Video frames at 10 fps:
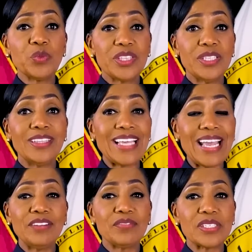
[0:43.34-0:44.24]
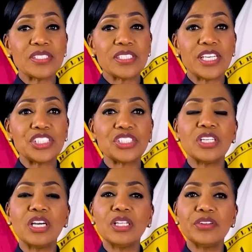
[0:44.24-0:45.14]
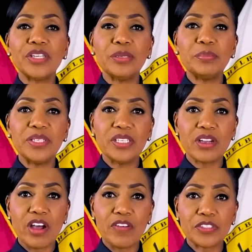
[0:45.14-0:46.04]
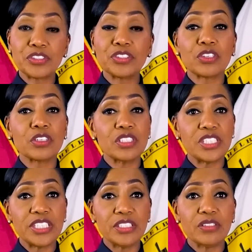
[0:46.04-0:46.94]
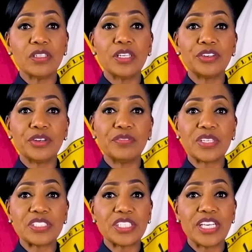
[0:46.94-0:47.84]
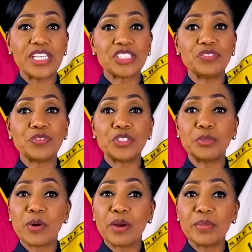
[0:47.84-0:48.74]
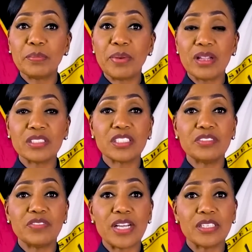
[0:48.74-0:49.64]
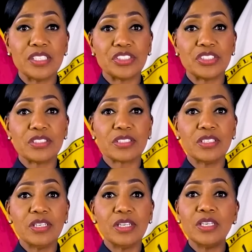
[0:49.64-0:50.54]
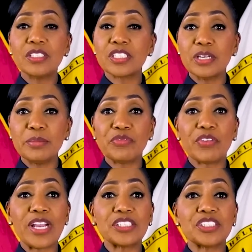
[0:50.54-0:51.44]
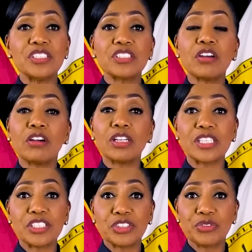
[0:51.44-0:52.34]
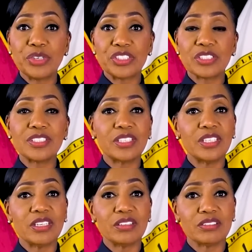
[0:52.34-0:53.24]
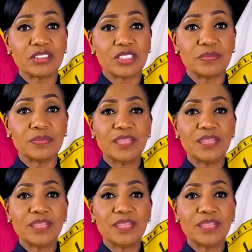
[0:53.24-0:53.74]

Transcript: within that investigation, other MPD officers are still under investigation for department policy violations. Some infractions are less egregious than others.